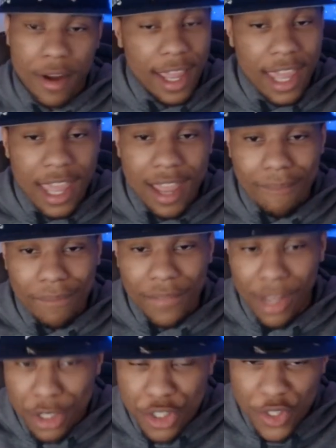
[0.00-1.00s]
I can't.
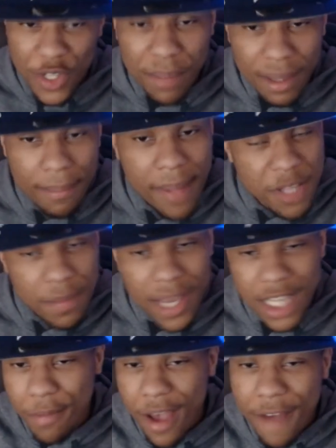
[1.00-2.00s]
It should be a bounce back
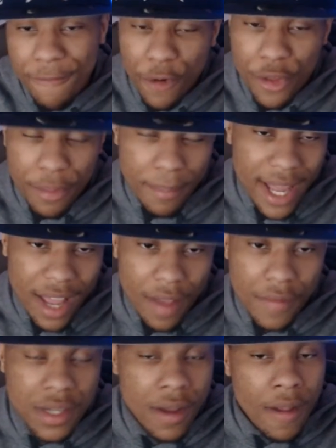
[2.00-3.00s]
spot for the
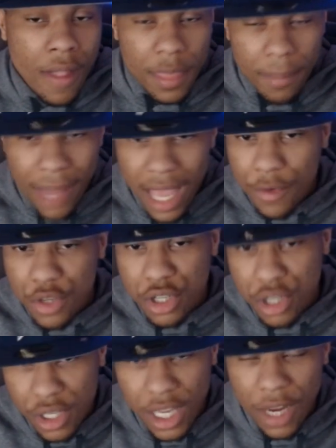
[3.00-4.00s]
Mavs. The Mavs
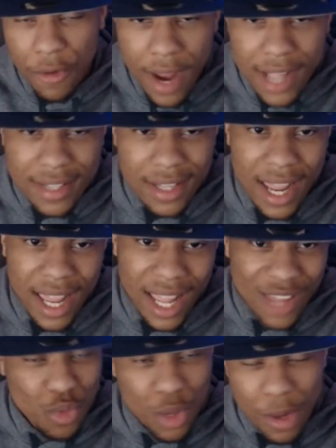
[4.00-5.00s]
should get right today
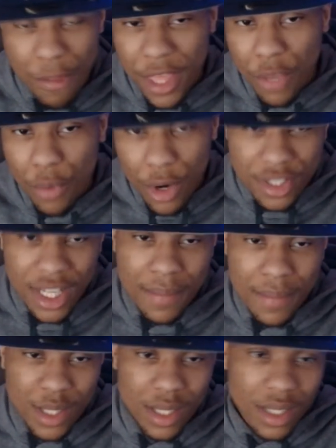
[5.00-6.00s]
against one of the worst
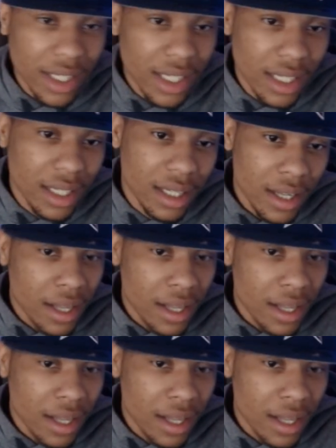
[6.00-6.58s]
teams in the league.